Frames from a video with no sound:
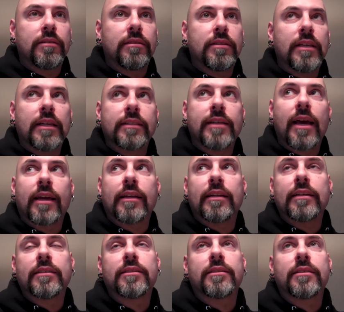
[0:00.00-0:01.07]
the
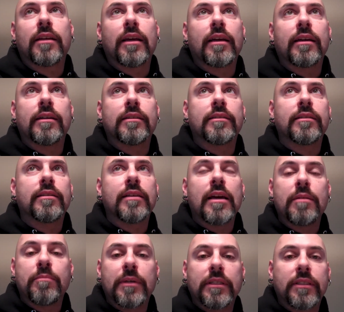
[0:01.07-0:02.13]
antagonists and the
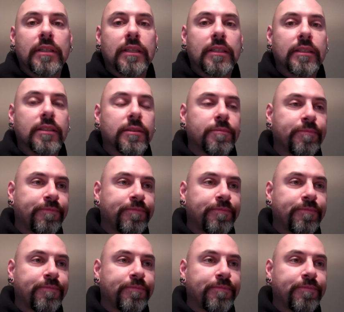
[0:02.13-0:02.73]
NPCs.